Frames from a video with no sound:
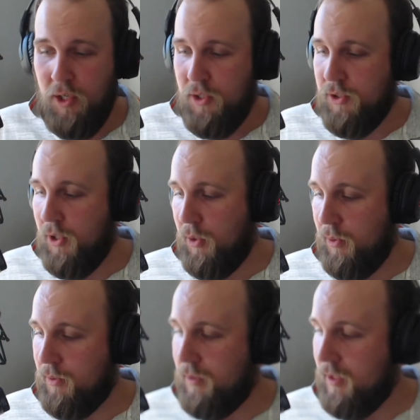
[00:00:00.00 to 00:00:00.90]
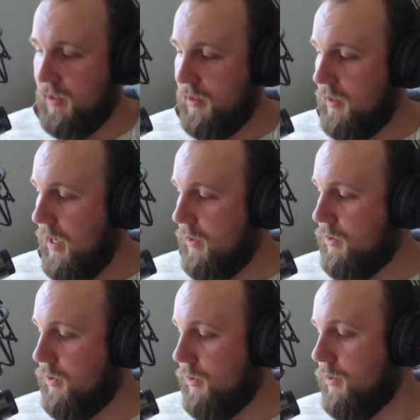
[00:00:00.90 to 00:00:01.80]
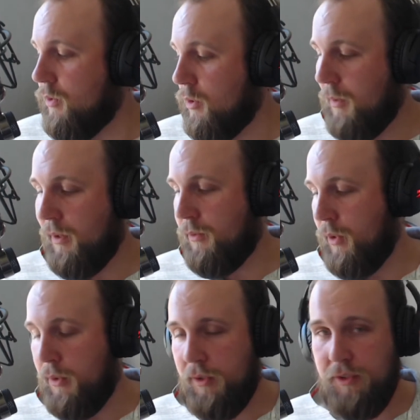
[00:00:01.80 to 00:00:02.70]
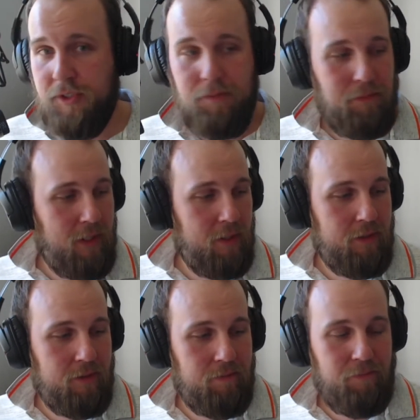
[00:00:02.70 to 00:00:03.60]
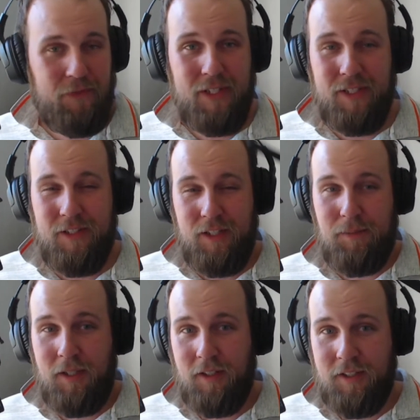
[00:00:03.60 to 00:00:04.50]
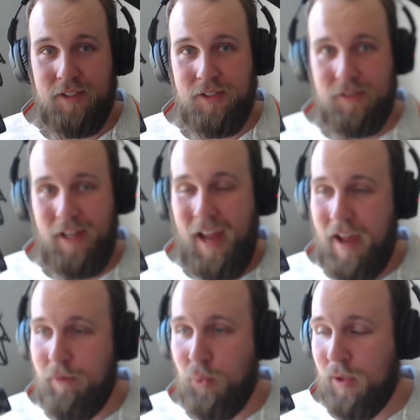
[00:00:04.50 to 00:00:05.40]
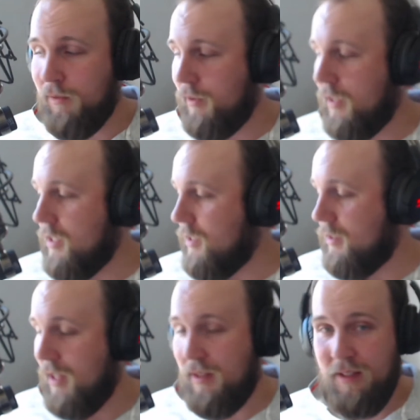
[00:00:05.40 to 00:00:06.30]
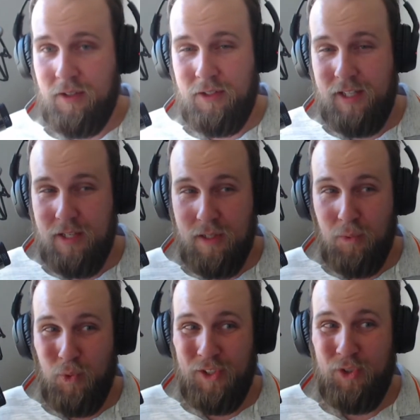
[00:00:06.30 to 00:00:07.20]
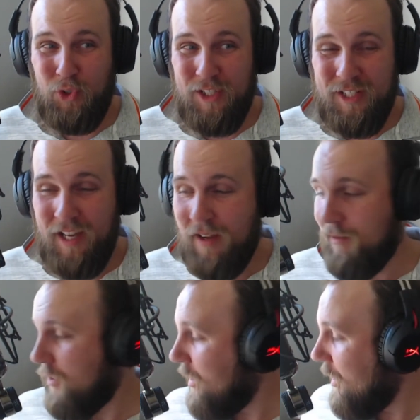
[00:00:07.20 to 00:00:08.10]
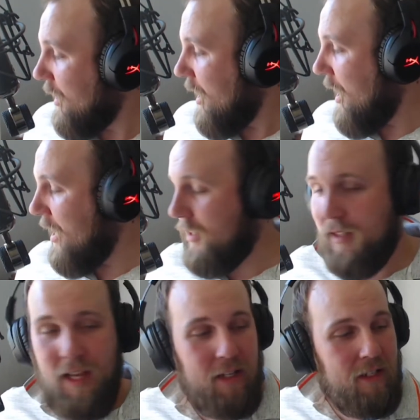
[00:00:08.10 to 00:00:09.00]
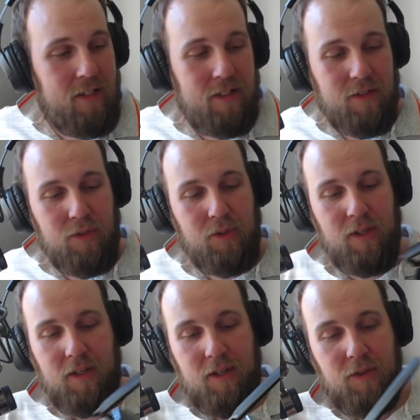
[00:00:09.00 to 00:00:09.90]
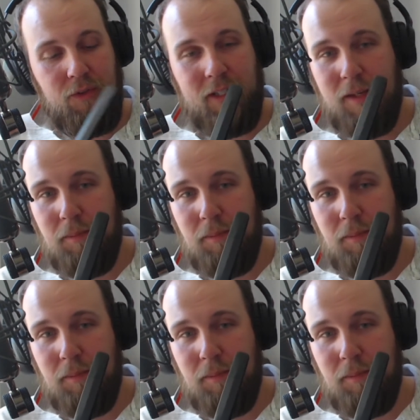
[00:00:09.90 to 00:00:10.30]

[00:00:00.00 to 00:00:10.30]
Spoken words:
So there are two normal routers, but this TP-Link have one finesse that the Jensen one doesn't have, and that is you can